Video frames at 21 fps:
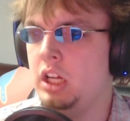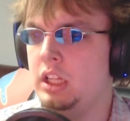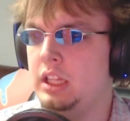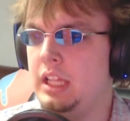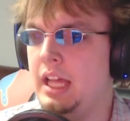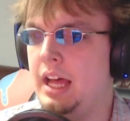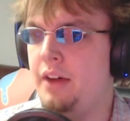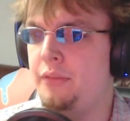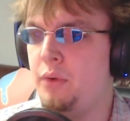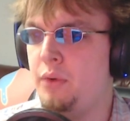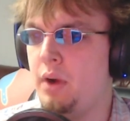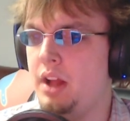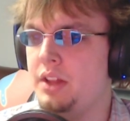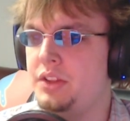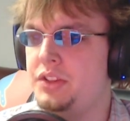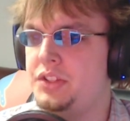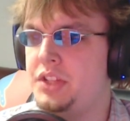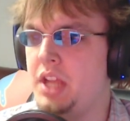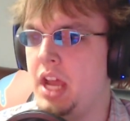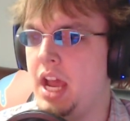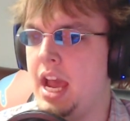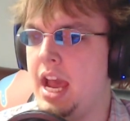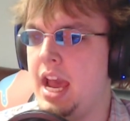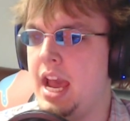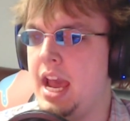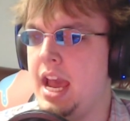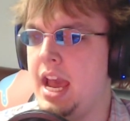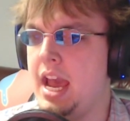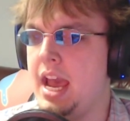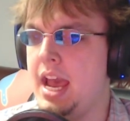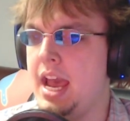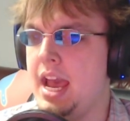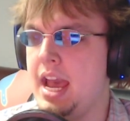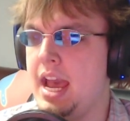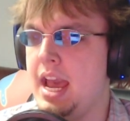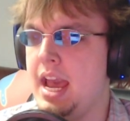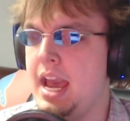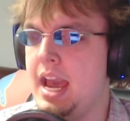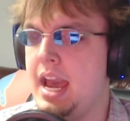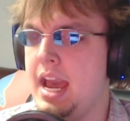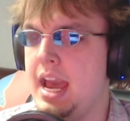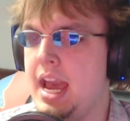love runs
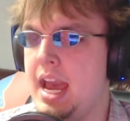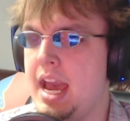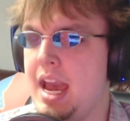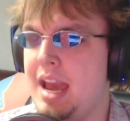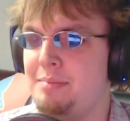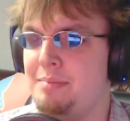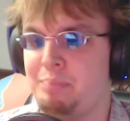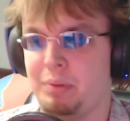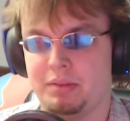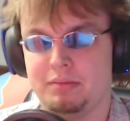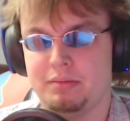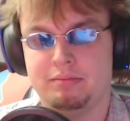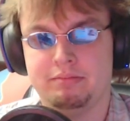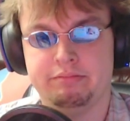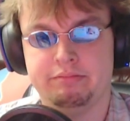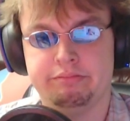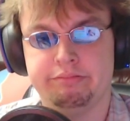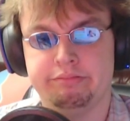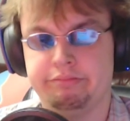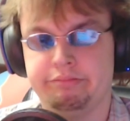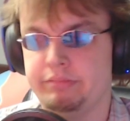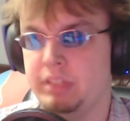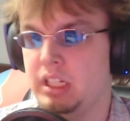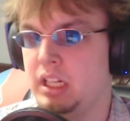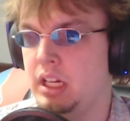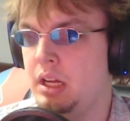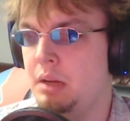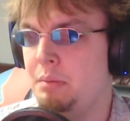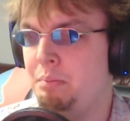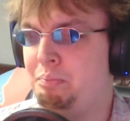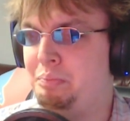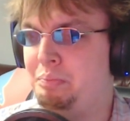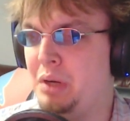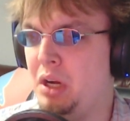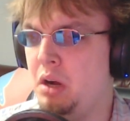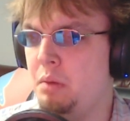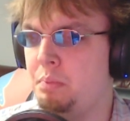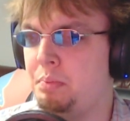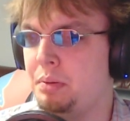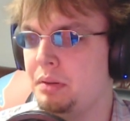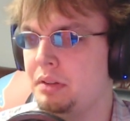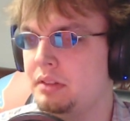deep.
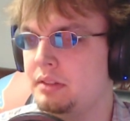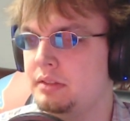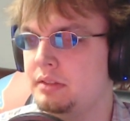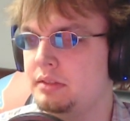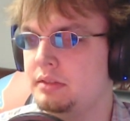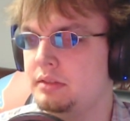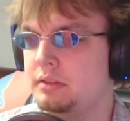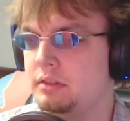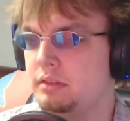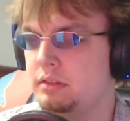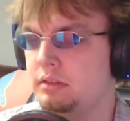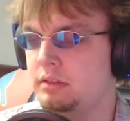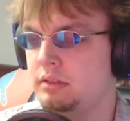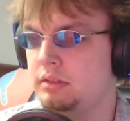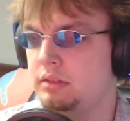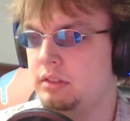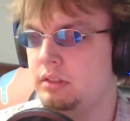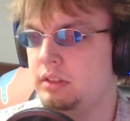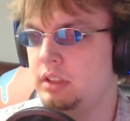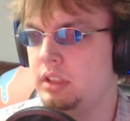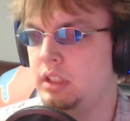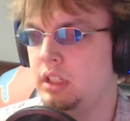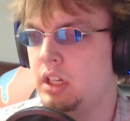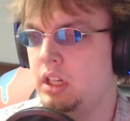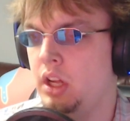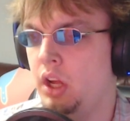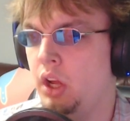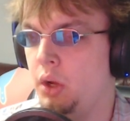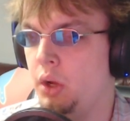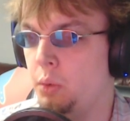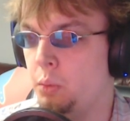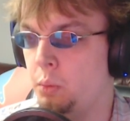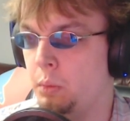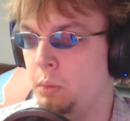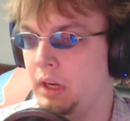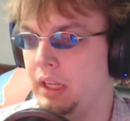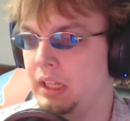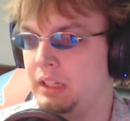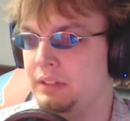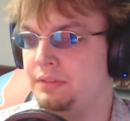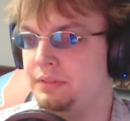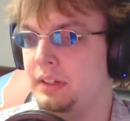Boop. Well fought.
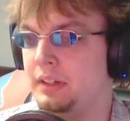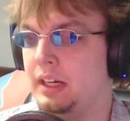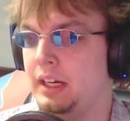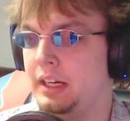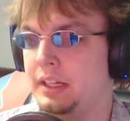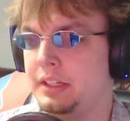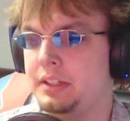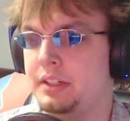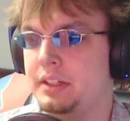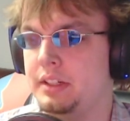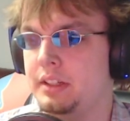Well fought.